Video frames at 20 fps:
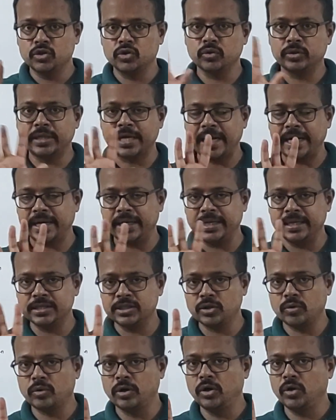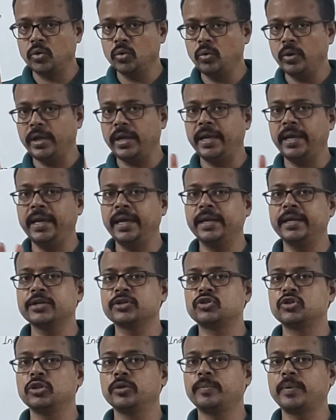So that is equal to a
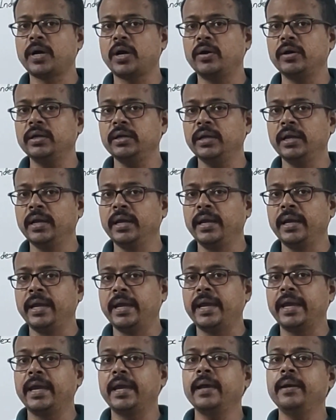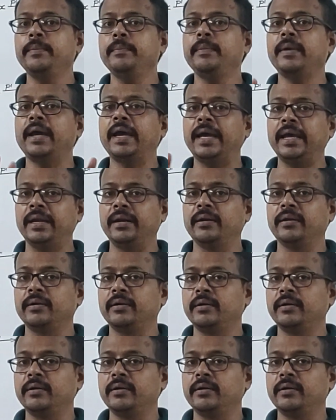raised to the power m n.